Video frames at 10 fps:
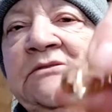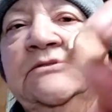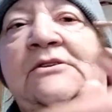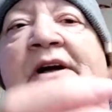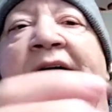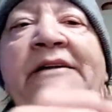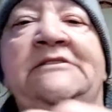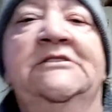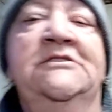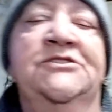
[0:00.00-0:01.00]
Okay.
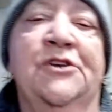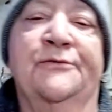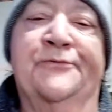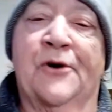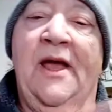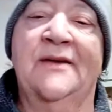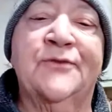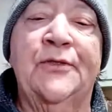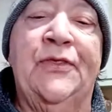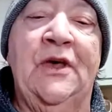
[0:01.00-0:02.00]
So for
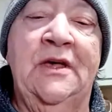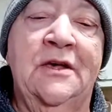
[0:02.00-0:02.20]
everything,